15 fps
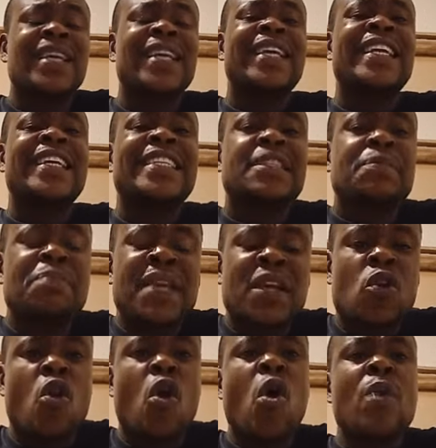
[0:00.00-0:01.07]
it
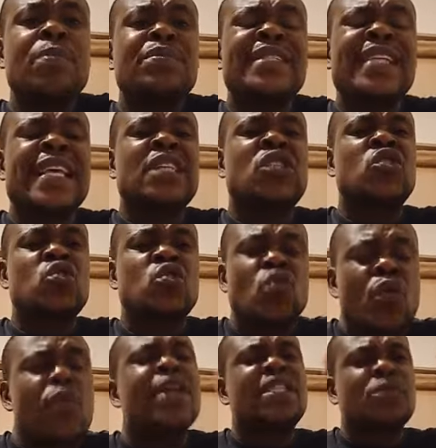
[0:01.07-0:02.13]
becomes a sole
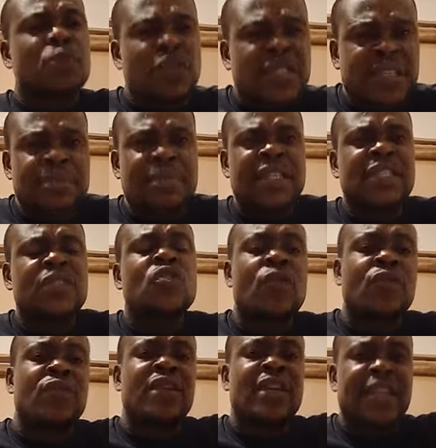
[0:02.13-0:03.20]
responsibility of
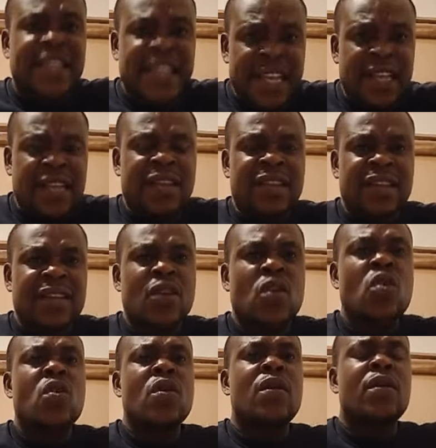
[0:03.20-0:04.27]
the
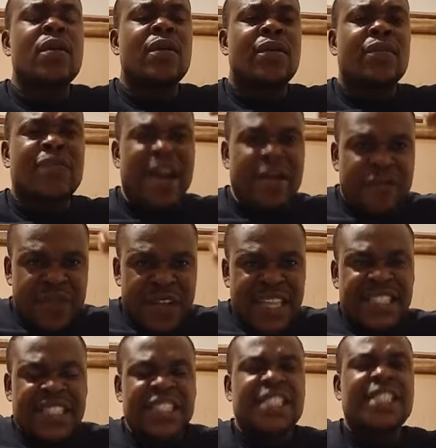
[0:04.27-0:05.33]

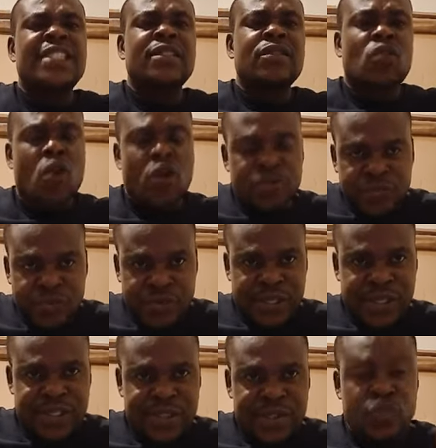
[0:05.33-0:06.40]
ravaging country
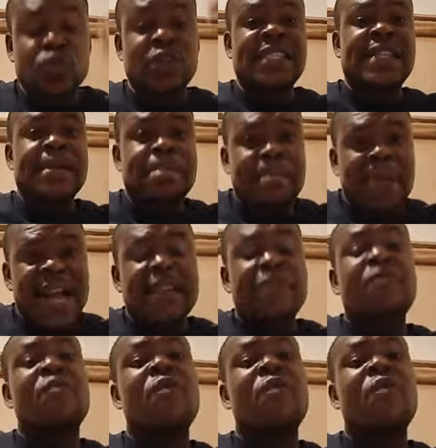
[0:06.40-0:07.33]
to demand for